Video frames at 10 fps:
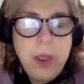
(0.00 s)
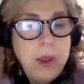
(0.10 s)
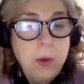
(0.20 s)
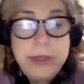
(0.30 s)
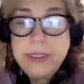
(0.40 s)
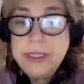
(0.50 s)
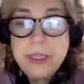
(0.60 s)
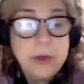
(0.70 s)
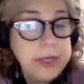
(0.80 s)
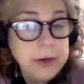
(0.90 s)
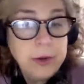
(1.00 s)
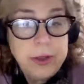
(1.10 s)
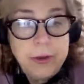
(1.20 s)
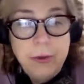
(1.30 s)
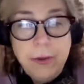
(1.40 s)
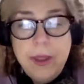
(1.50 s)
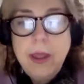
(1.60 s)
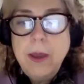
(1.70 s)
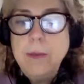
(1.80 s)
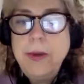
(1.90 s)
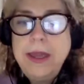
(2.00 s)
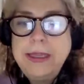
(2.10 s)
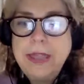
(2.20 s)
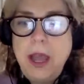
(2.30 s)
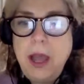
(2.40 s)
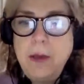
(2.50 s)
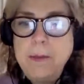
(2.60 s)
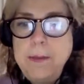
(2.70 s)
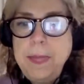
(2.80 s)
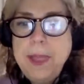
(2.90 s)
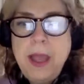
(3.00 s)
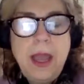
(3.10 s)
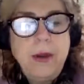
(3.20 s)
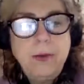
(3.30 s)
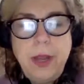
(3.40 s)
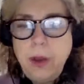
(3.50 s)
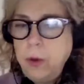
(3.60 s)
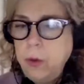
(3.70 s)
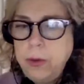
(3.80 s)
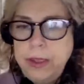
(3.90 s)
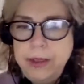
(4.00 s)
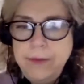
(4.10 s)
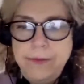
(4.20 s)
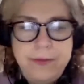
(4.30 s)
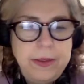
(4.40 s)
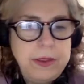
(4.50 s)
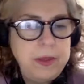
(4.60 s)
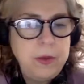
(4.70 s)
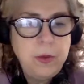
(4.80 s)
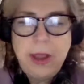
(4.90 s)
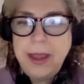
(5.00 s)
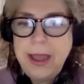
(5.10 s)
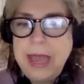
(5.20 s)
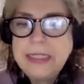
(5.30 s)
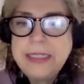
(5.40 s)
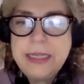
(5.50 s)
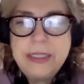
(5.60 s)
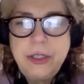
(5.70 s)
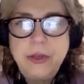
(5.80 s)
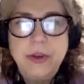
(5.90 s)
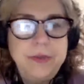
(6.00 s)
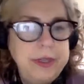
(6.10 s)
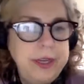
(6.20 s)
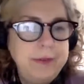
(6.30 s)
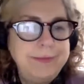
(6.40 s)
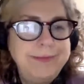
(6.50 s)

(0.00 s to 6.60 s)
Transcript: We can still hear you, but I don't know if you accidentally turned your video.